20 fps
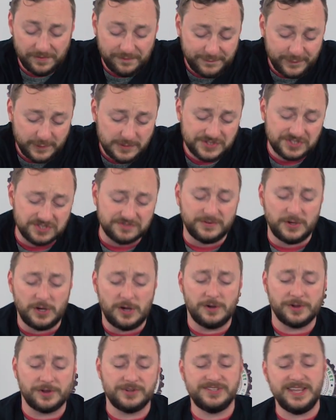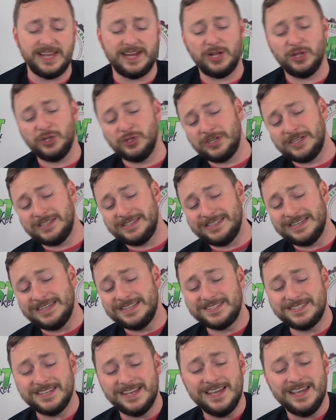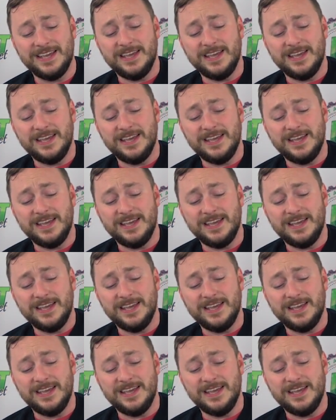First of all, you're taking a look at this.